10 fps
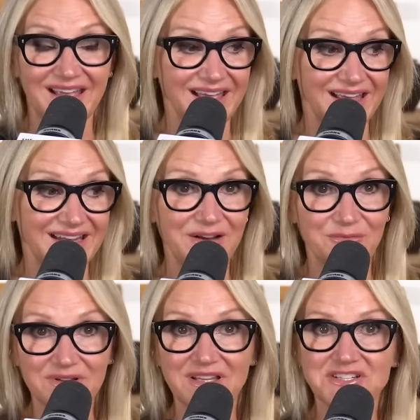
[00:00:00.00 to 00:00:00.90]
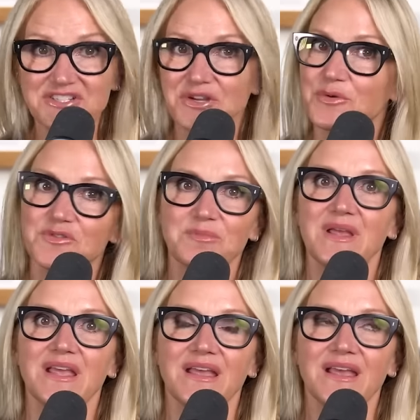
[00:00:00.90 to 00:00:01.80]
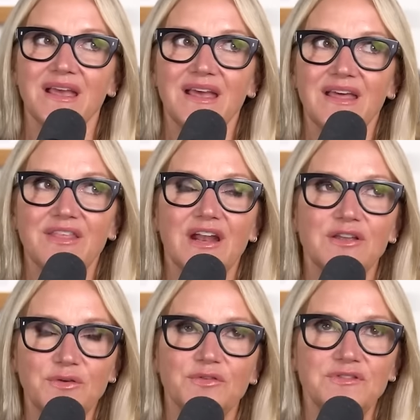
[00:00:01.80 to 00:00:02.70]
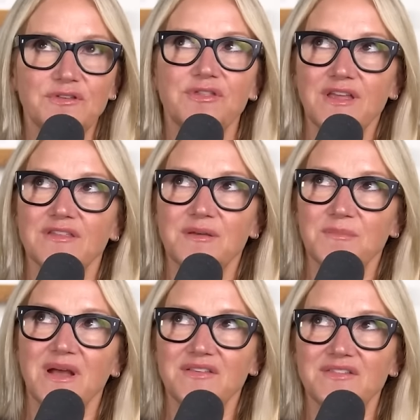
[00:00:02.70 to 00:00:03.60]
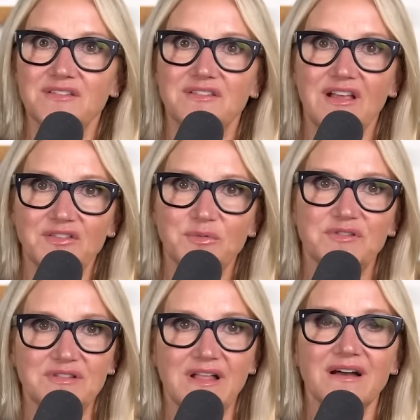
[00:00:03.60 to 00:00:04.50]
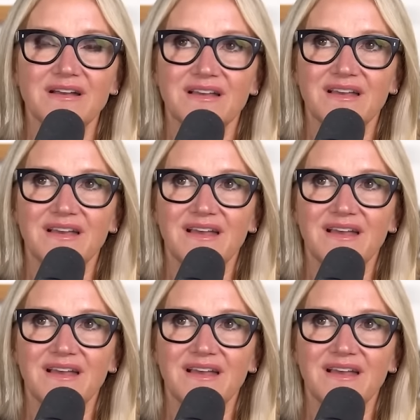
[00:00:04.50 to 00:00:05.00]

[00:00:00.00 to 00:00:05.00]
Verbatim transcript: And it really shows me that I used to think that my success was luck.